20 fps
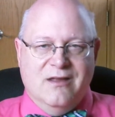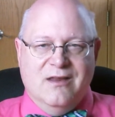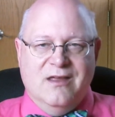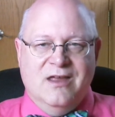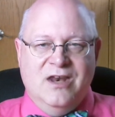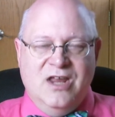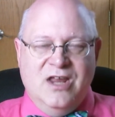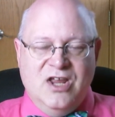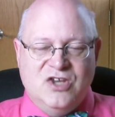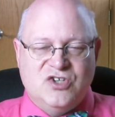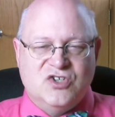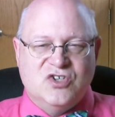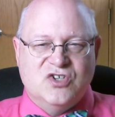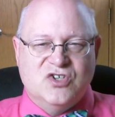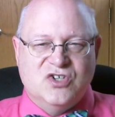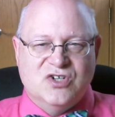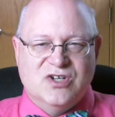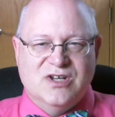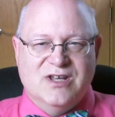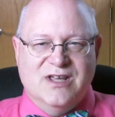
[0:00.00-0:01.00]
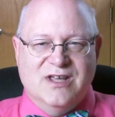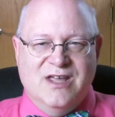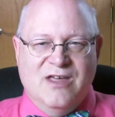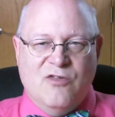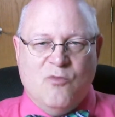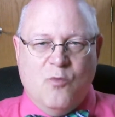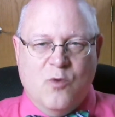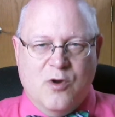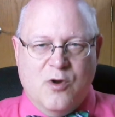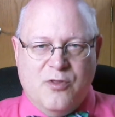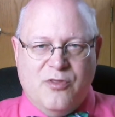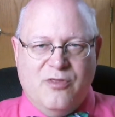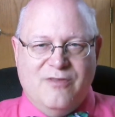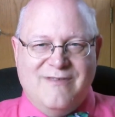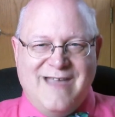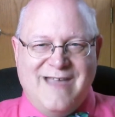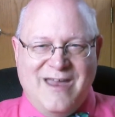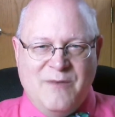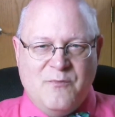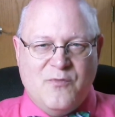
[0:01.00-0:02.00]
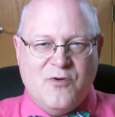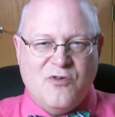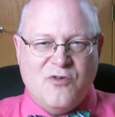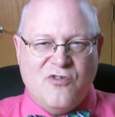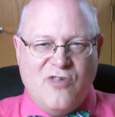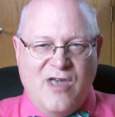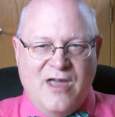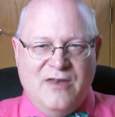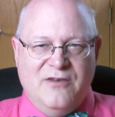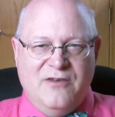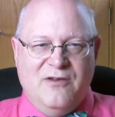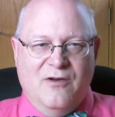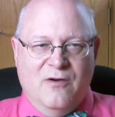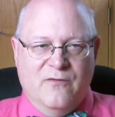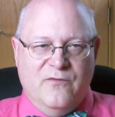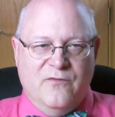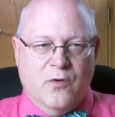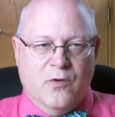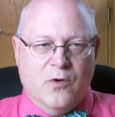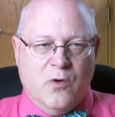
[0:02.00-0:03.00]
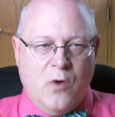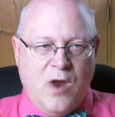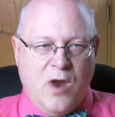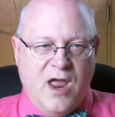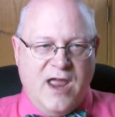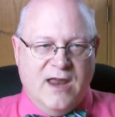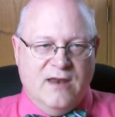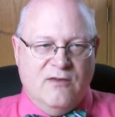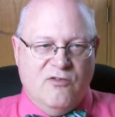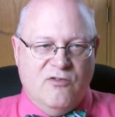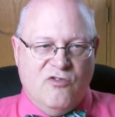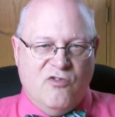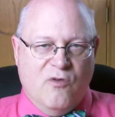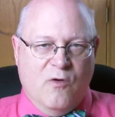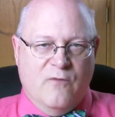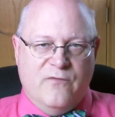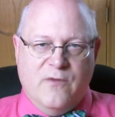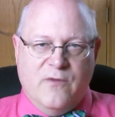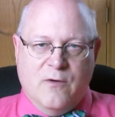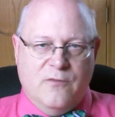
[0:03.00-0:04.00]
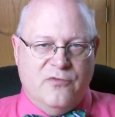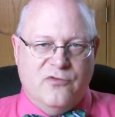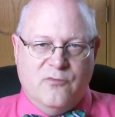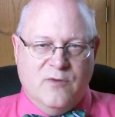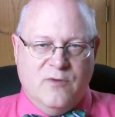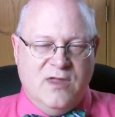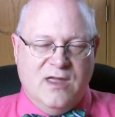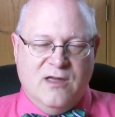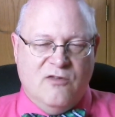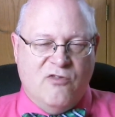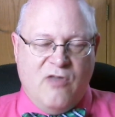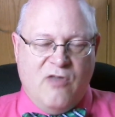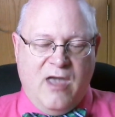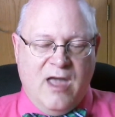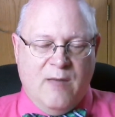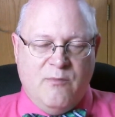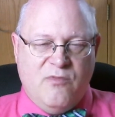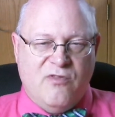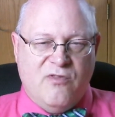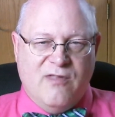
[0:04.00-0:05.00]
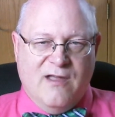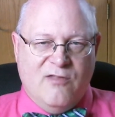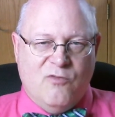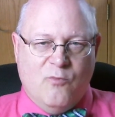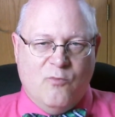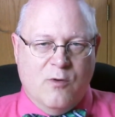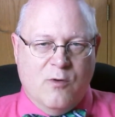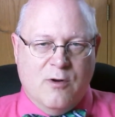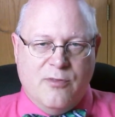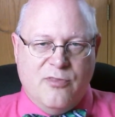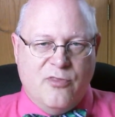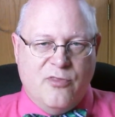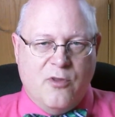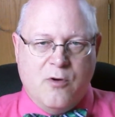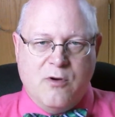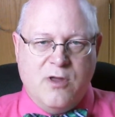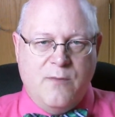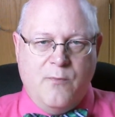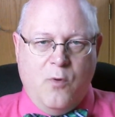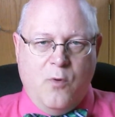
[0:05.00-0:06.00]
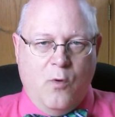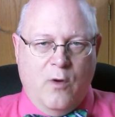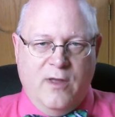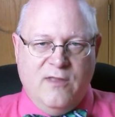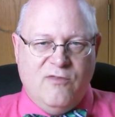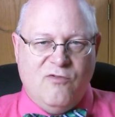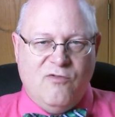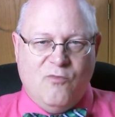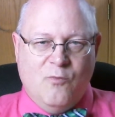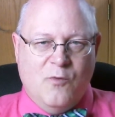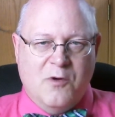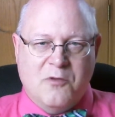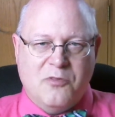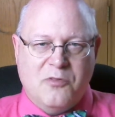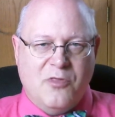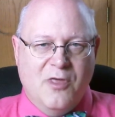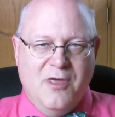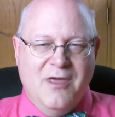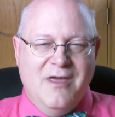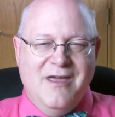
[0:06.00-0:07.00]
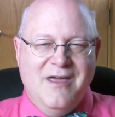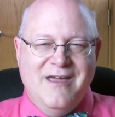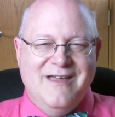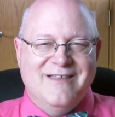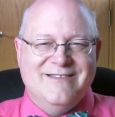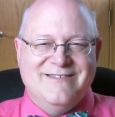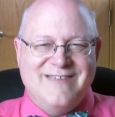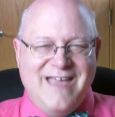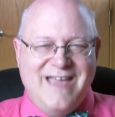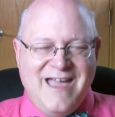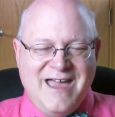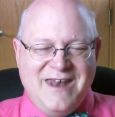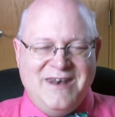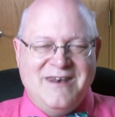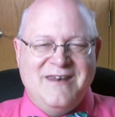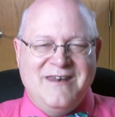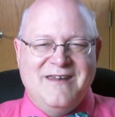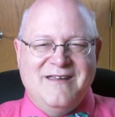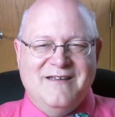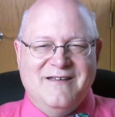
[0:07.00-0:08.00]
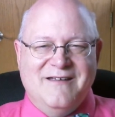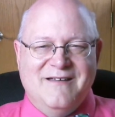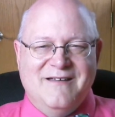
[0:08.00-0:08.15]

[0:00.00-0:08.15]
and each is worth 10% of your grade. So if there are 3 exams, that's worth 30 points, worth 30%